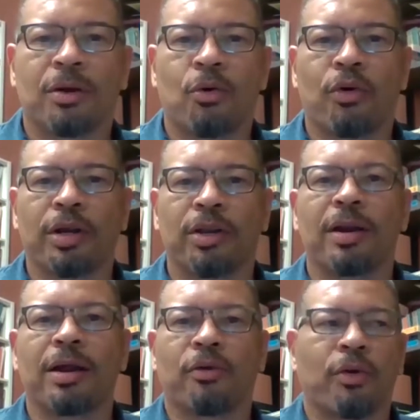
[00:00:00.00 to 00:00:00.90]
or you're
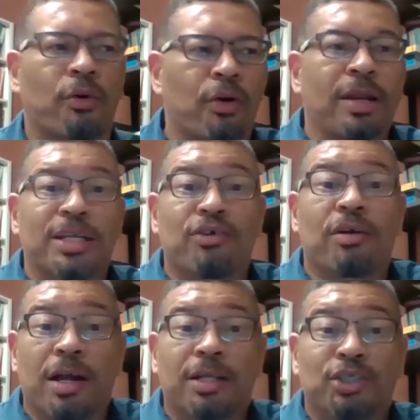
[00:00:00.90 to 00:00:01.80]
not, or at least you're
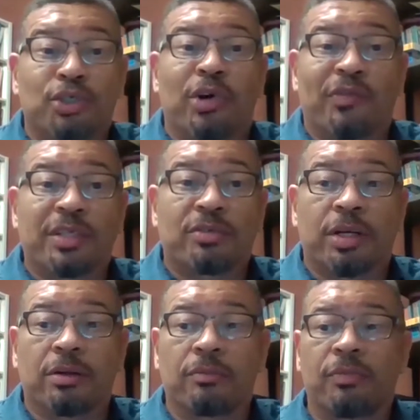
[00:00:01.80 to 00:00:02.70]
unsure if it's real.